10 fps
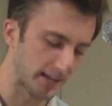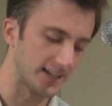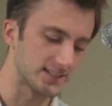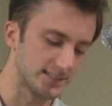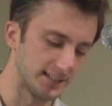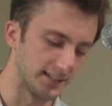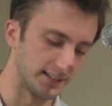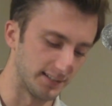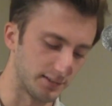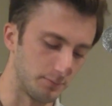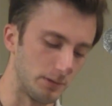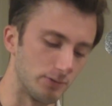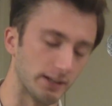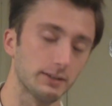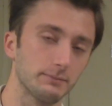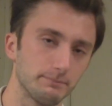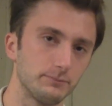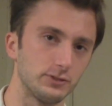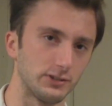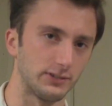I sit and listen to music.
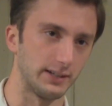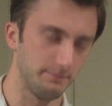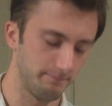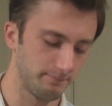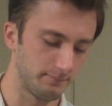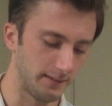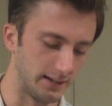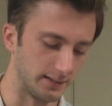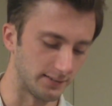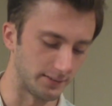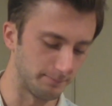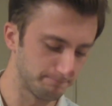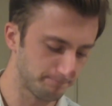Just sit and listen.